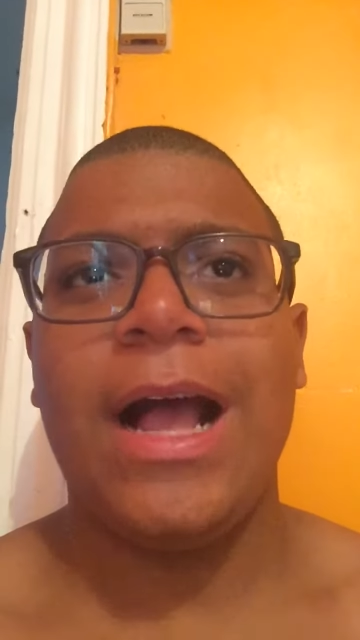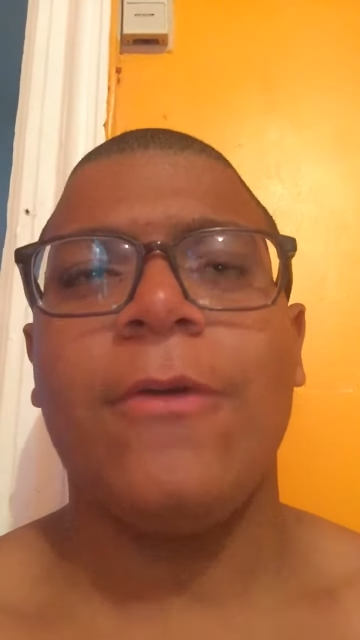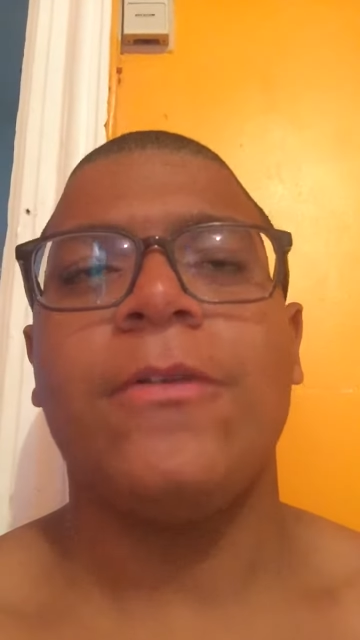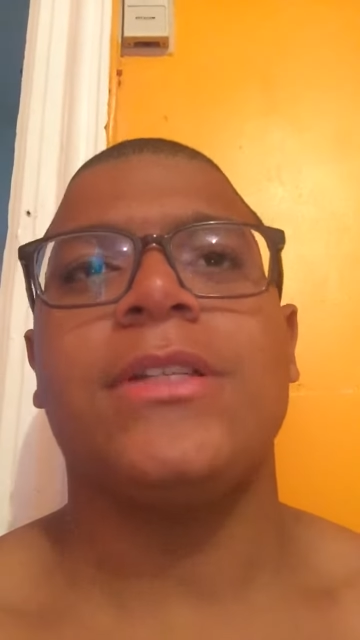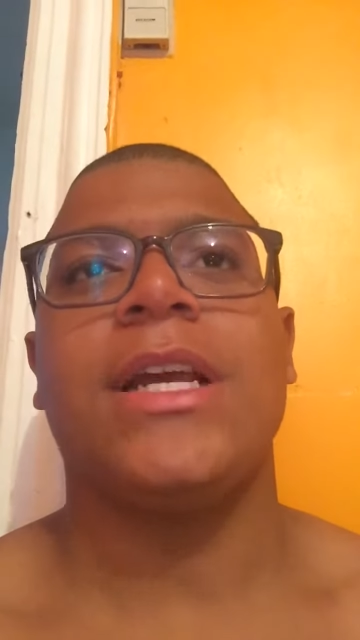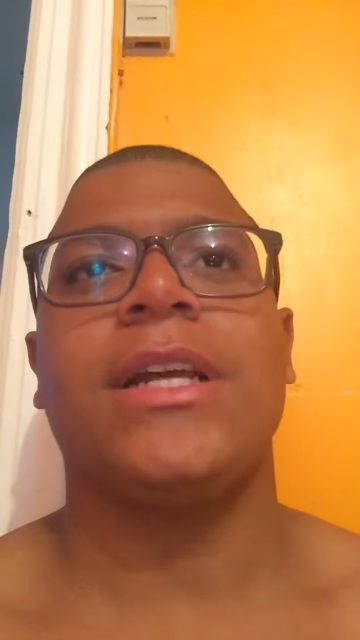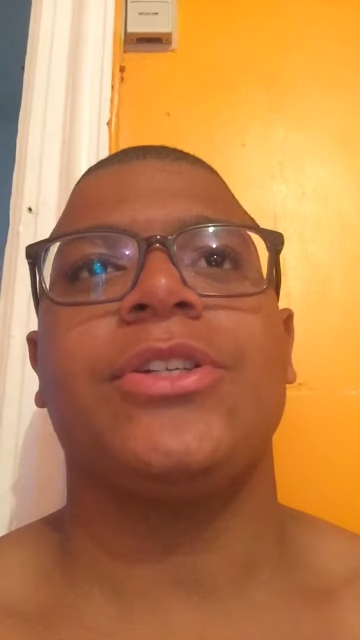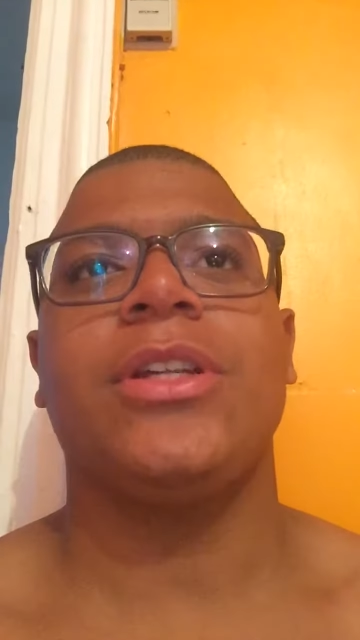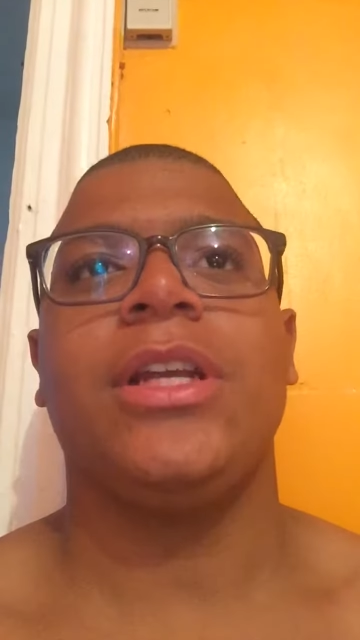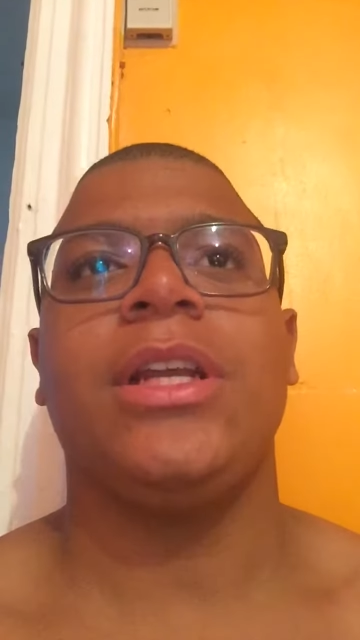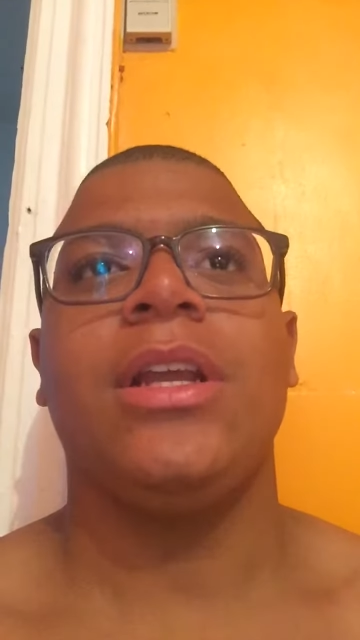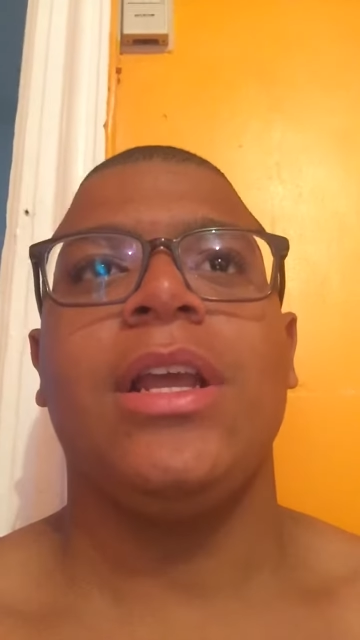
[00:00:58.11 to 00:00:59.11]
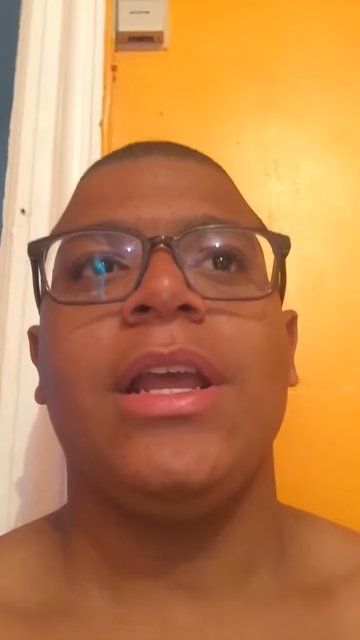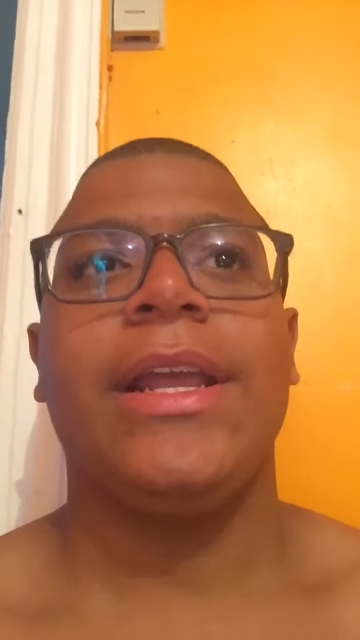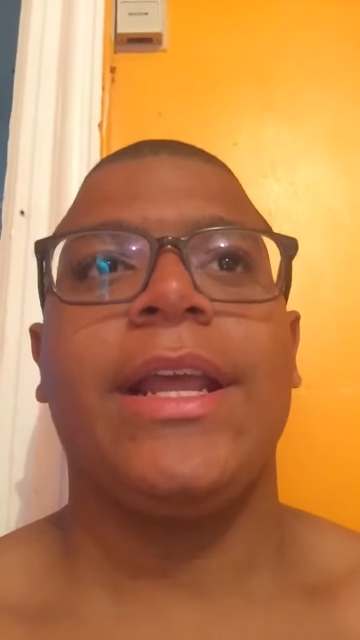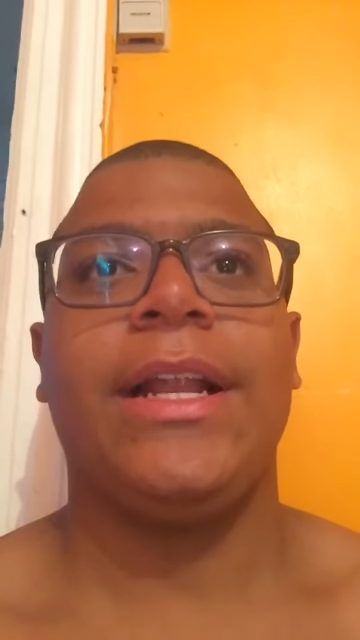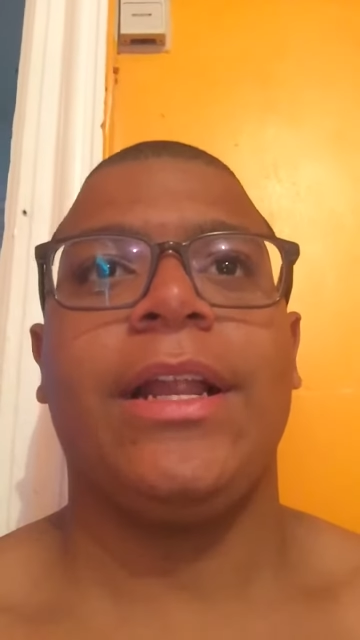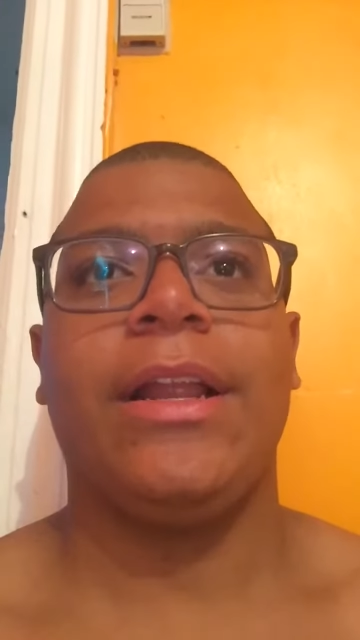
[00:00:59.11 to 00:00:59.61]
was actually
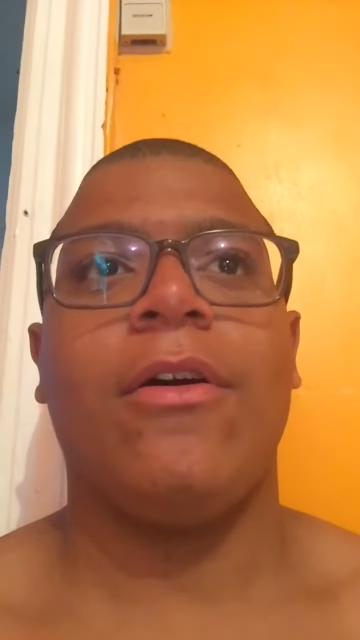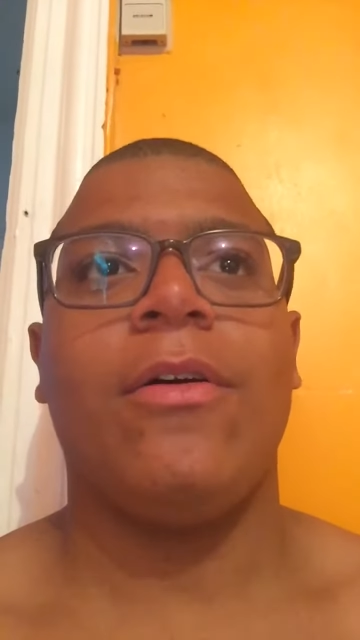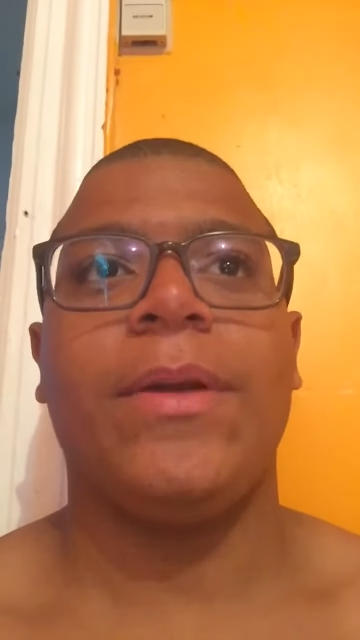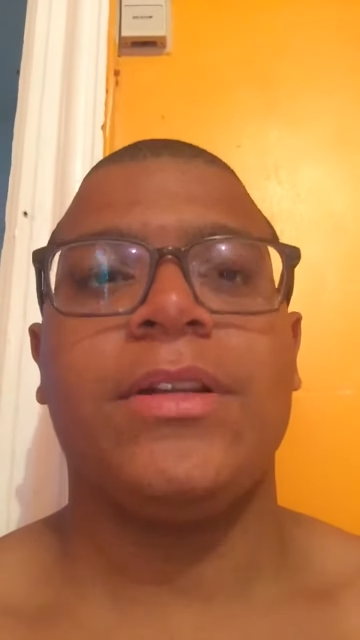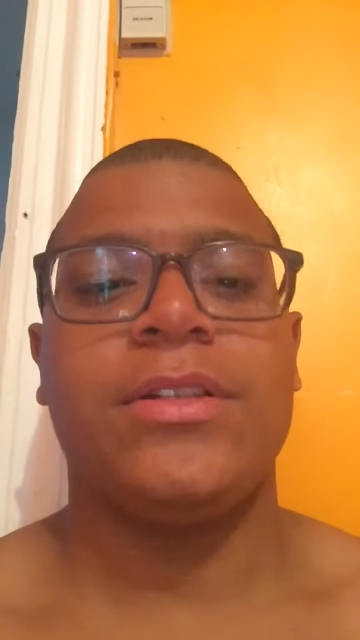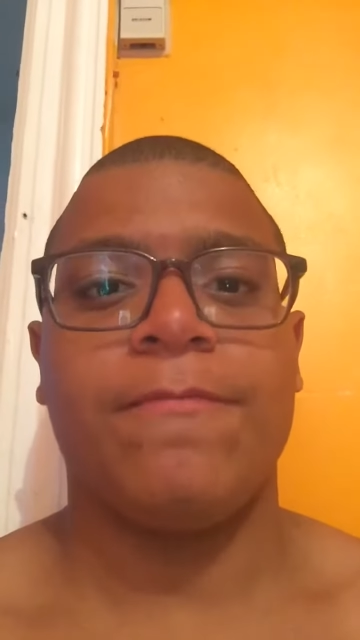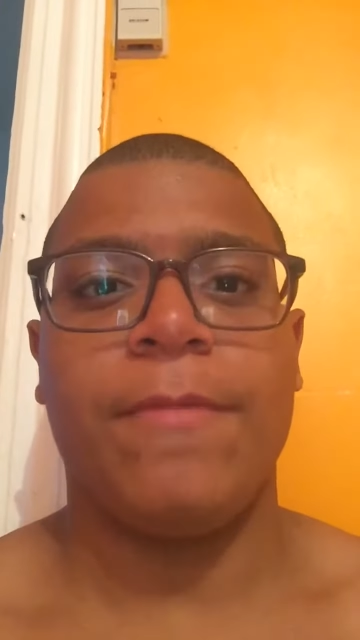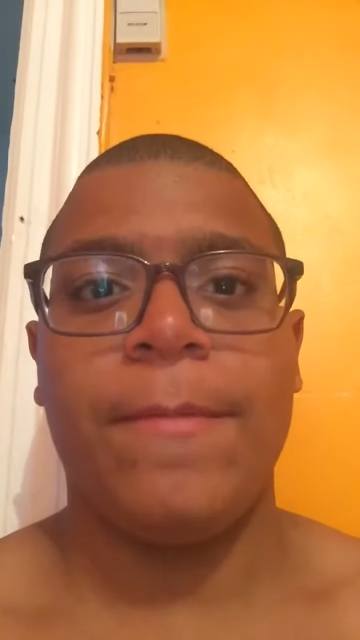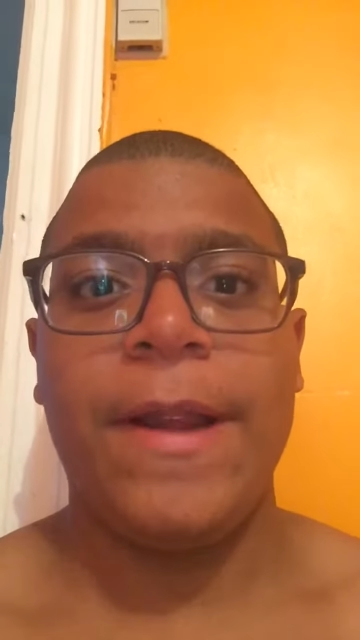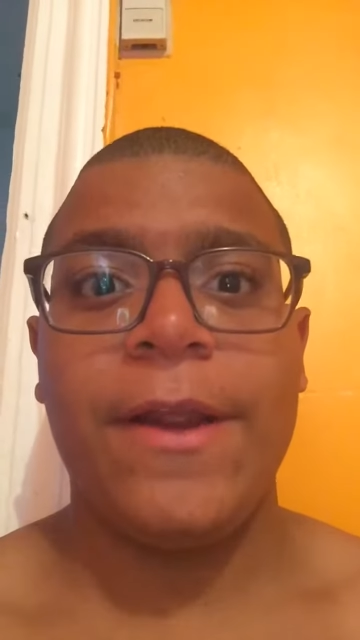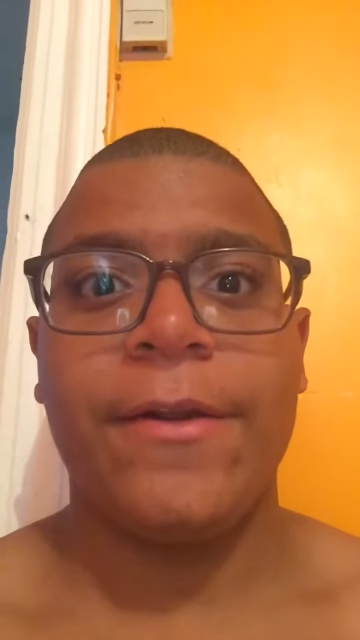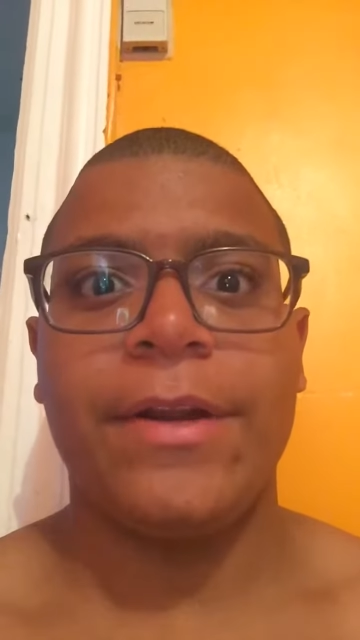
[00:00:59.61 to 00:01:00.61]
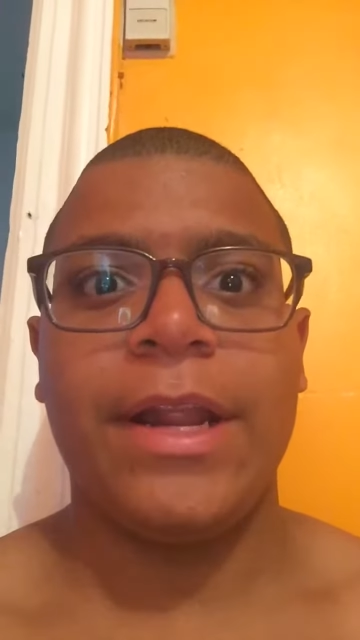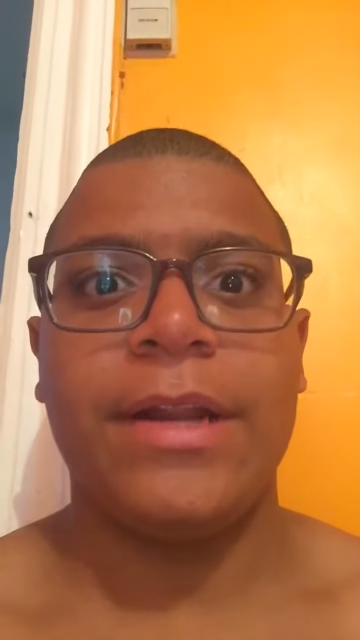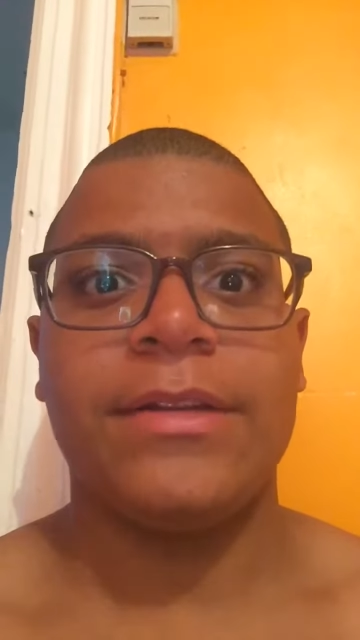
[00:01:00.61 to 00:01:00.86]
getting all my stuff prepared